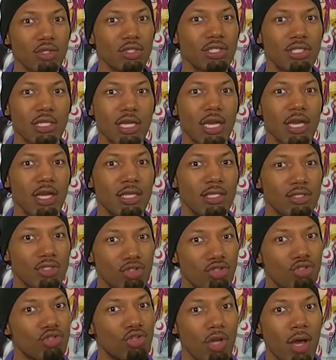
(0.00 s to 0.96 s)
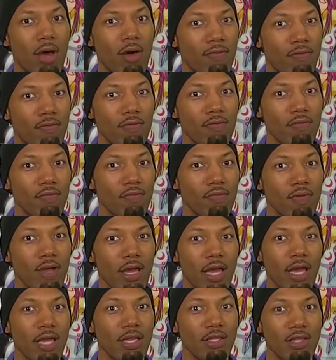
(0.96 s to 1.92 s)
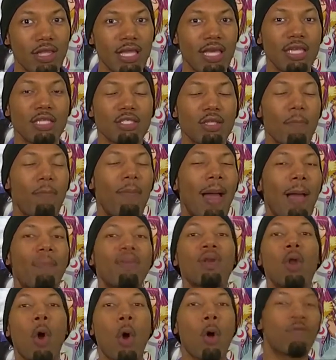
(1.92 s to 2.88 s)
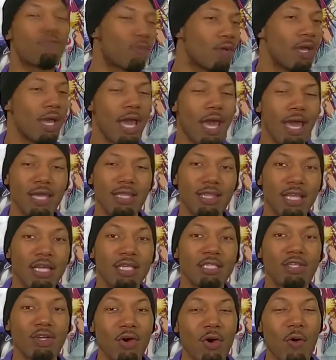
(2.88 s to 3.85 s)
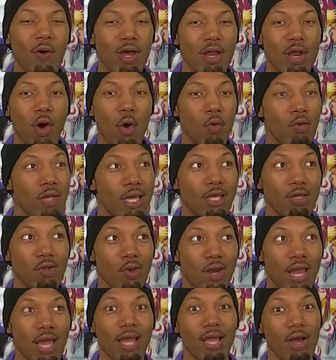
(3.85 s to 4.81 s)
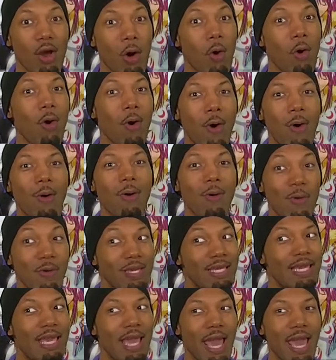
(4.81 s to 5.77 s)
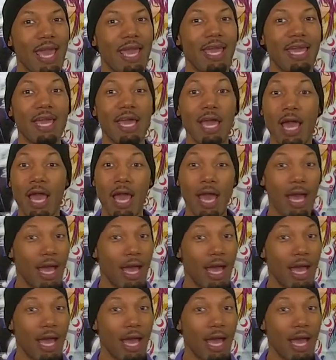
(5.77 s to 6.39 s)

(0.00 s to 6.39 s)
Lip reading: You're seeing stuff and things are popping off and things are going on, and you're like, oh, okay,